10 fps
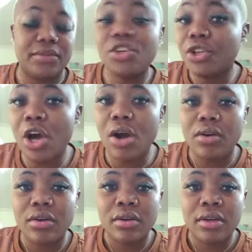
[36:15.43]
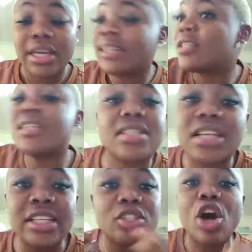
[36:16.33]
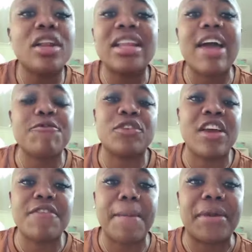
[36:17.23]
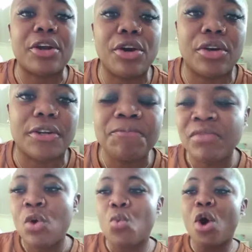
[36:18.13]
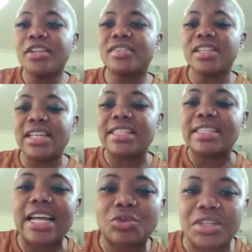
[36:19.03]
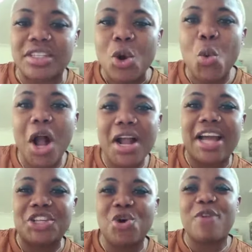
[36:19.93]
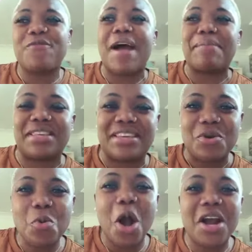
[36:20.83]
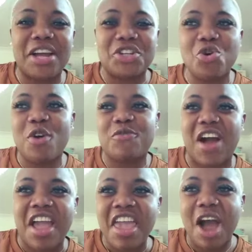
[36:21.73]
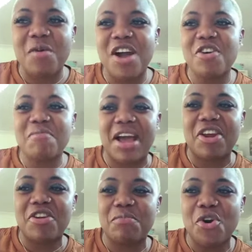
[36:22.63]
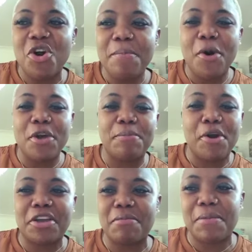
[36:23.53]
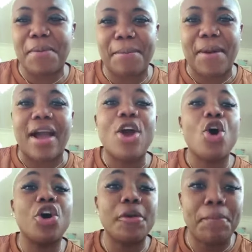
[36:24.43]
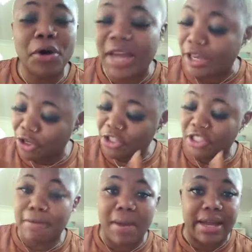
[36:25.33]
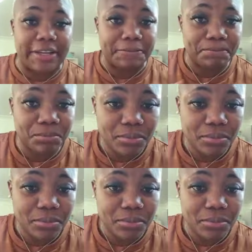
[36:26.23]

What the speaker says: You know, it thought life will never be good. One thing they start with, what can you offer me? What can you offer? I want to go marry Ibo. Mo Ibo, give me paper. Oh, Ibo, na you not see marry.